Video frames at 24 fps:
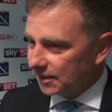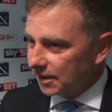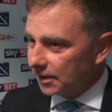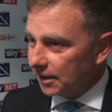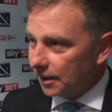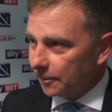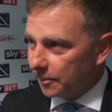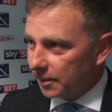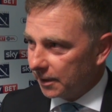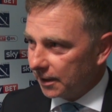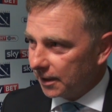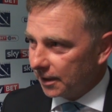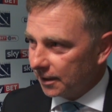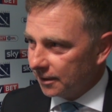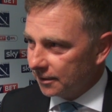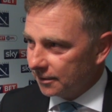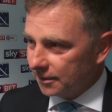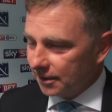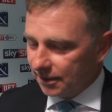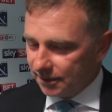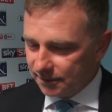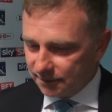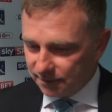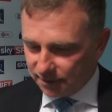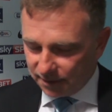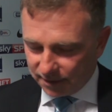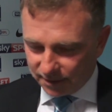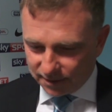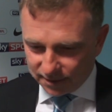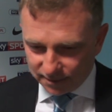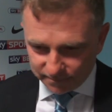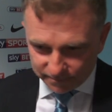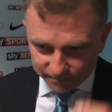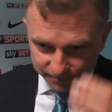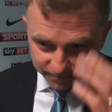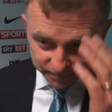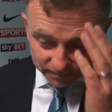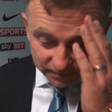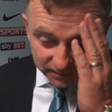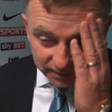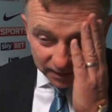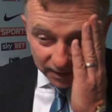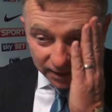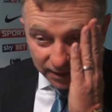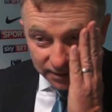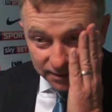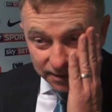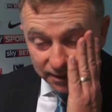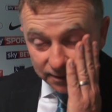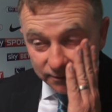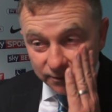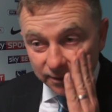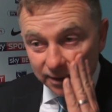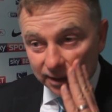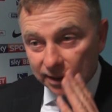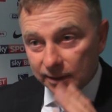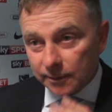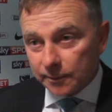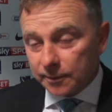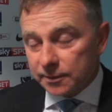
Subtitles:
You're nitpicking, aren't you? yeah, it did, really.